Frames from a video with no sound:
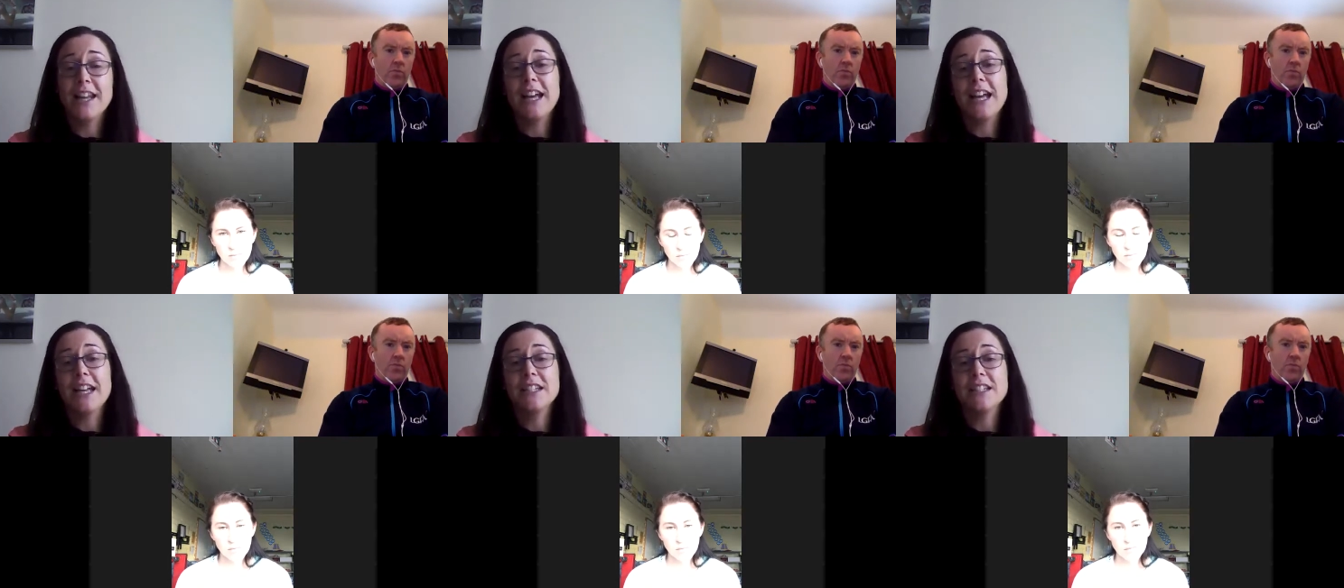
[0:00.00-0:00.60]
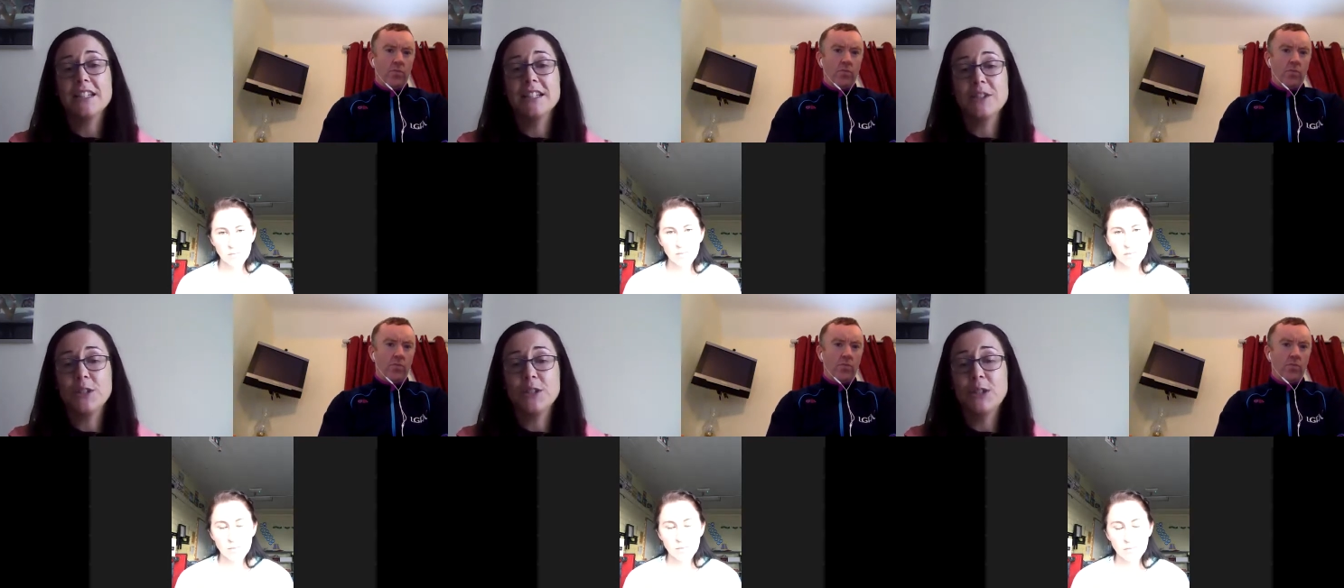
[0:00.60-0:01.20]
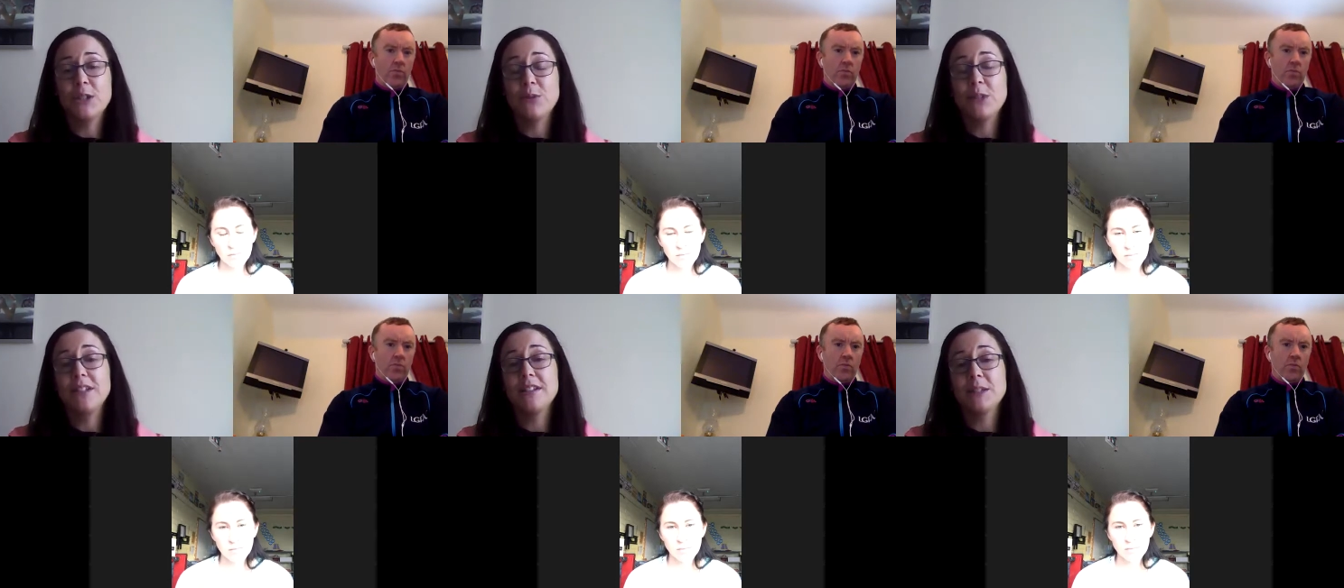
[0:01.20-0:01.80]
Speaker 1: and it's only
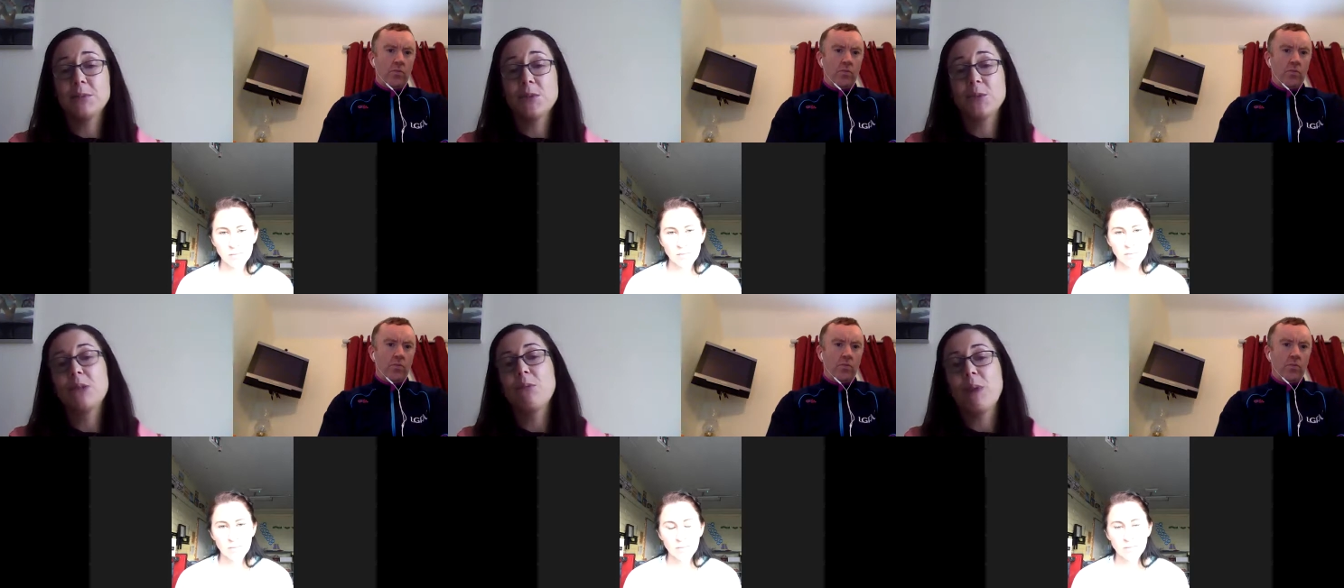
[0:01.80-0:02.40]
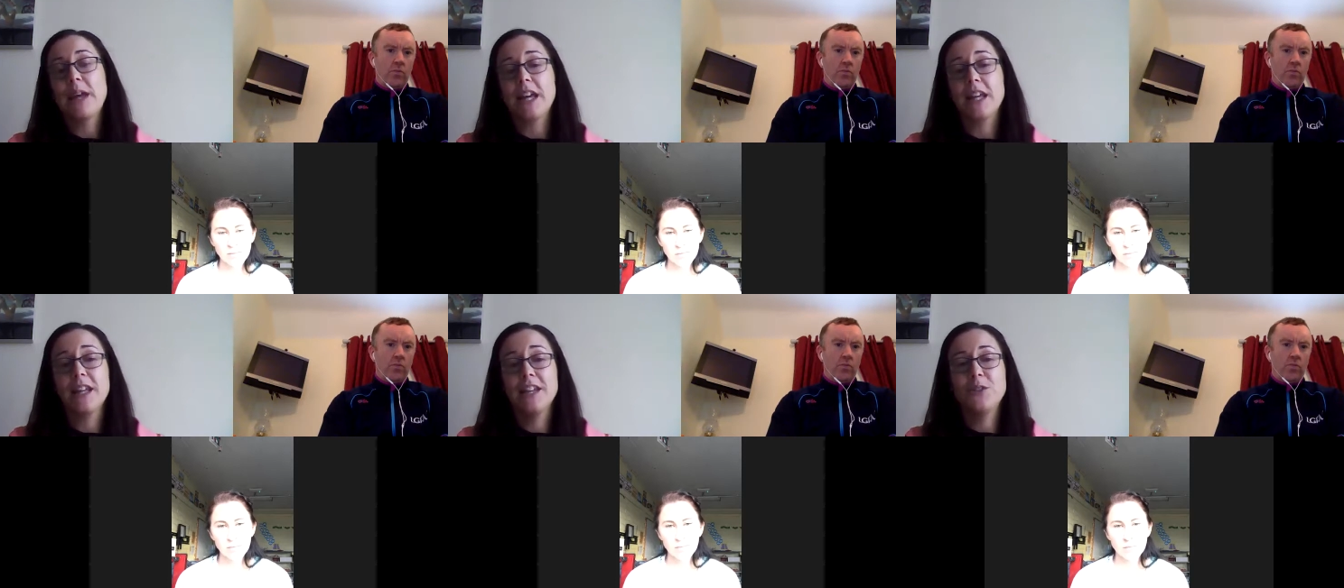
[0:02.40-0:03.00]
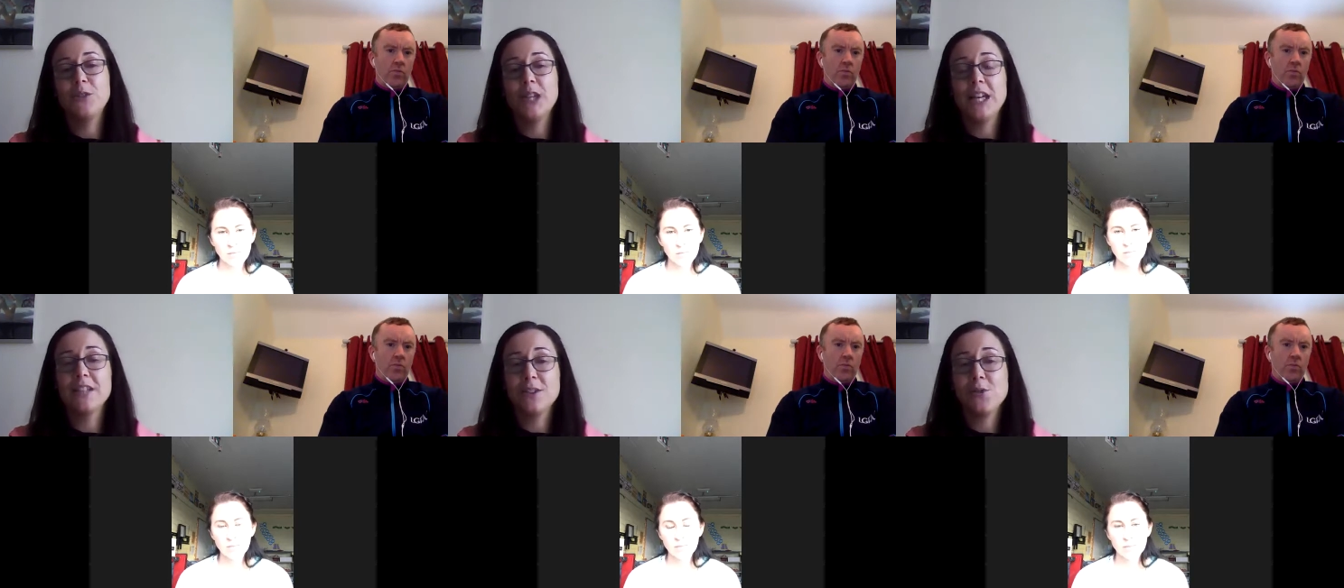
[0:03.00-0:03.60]
when I suppose when I'm back, you know, you
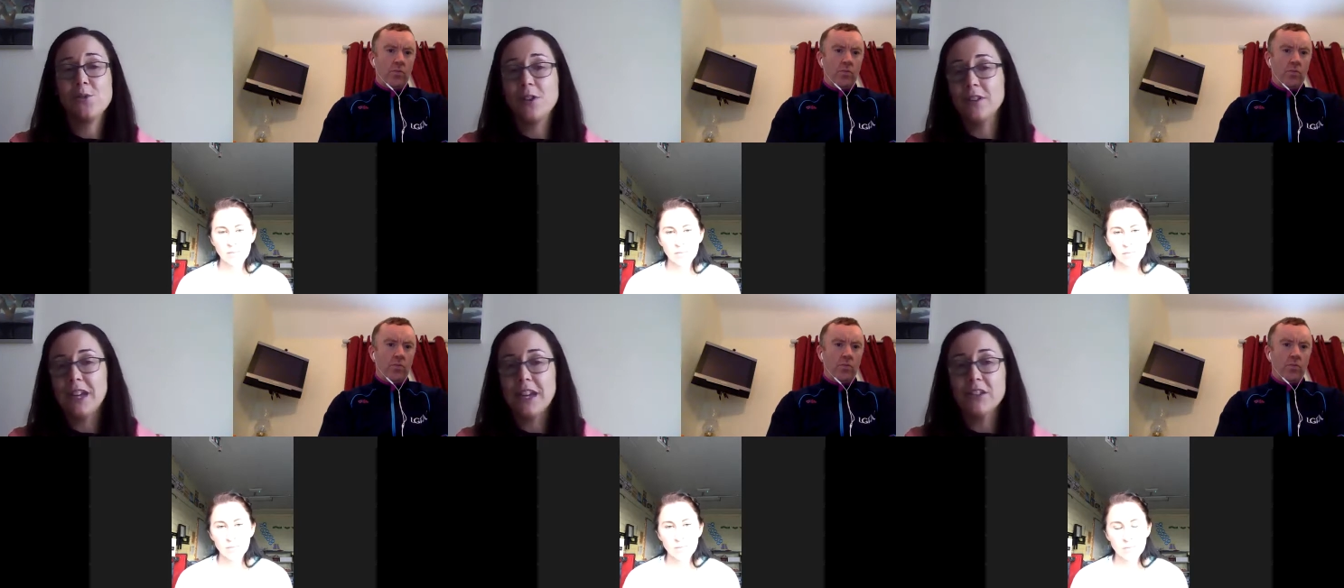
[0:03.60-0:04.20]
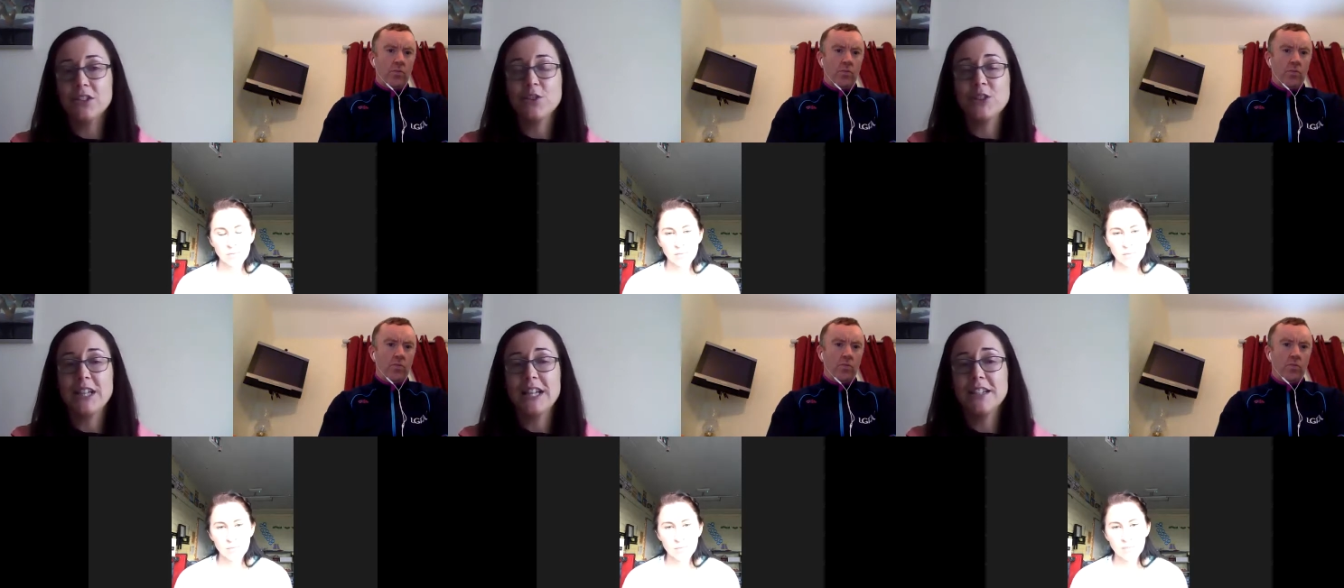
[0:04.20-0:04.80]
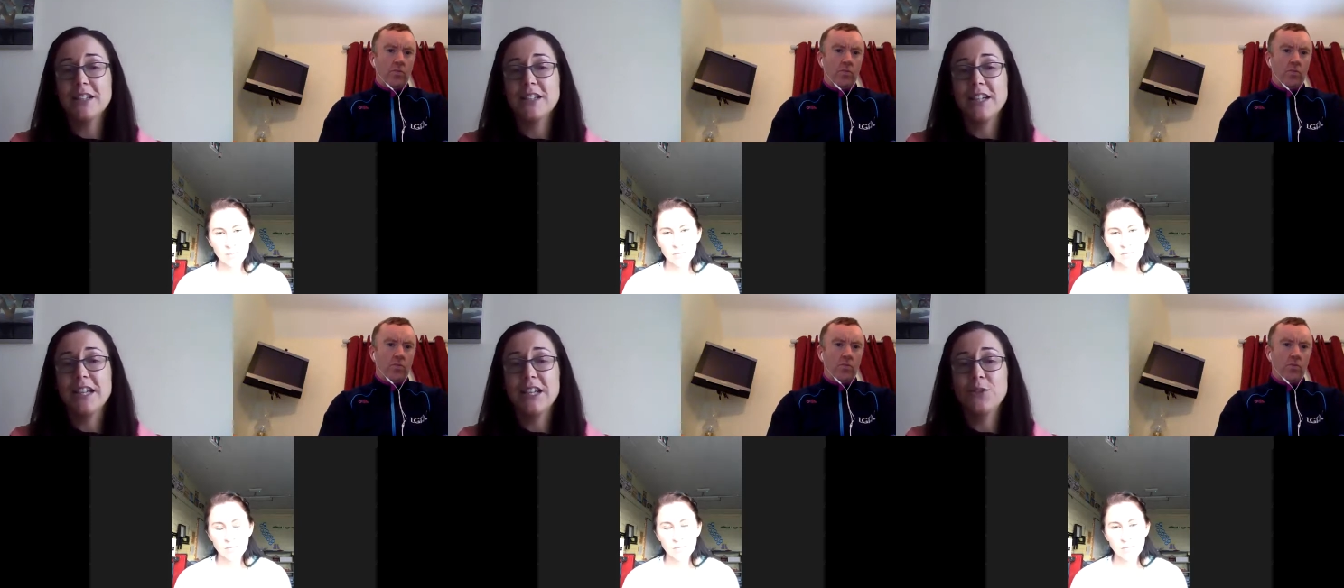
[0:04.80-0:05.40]
get to know all the characters, and
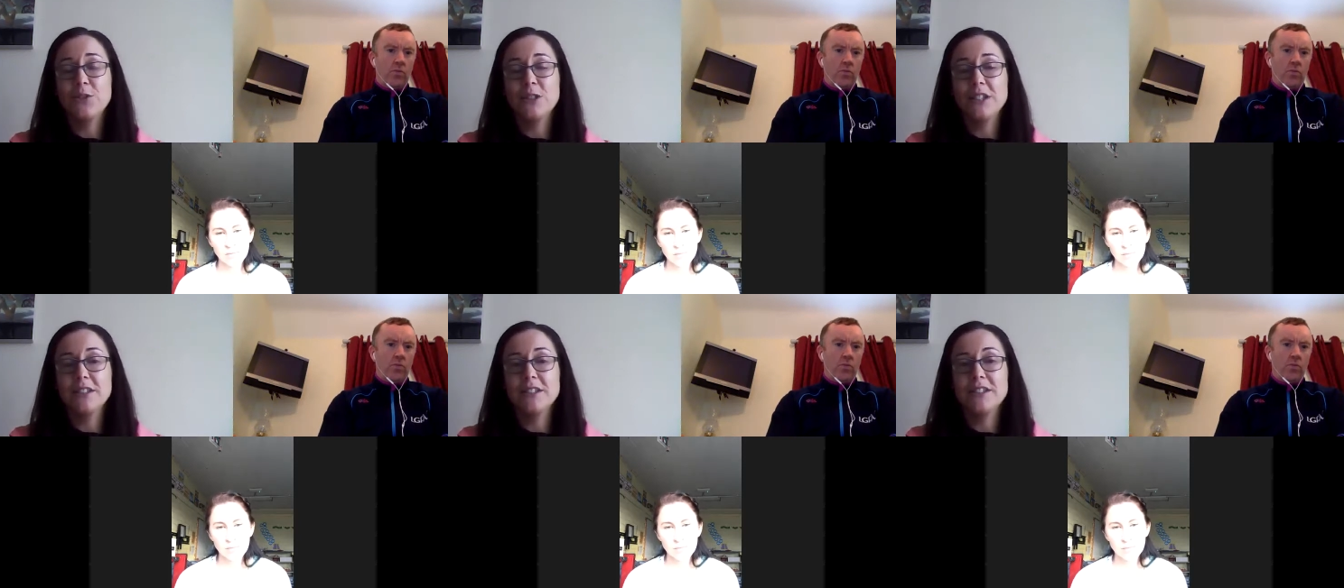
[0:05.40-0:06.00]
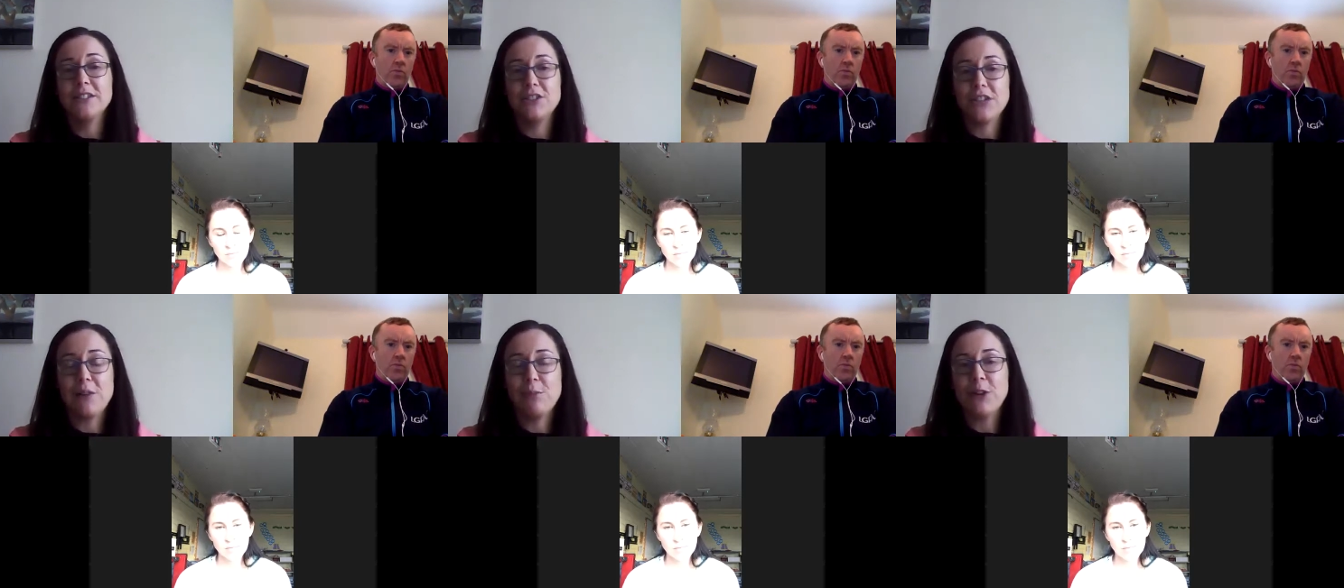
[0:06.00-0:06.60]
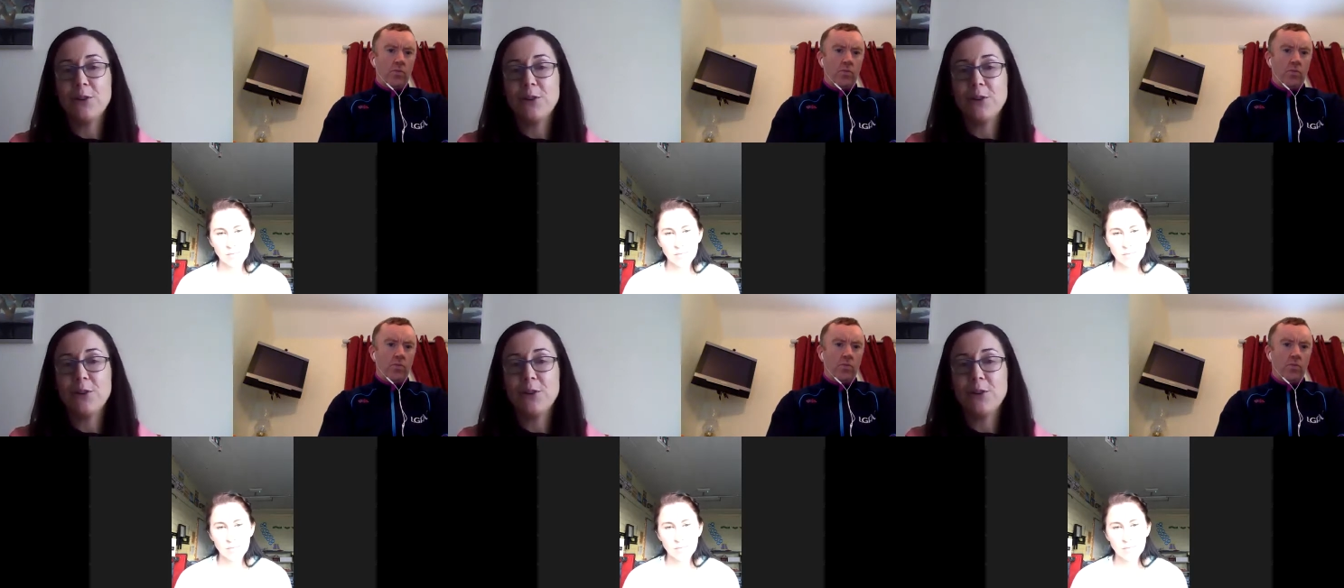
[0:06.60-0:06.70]
you know, you gel better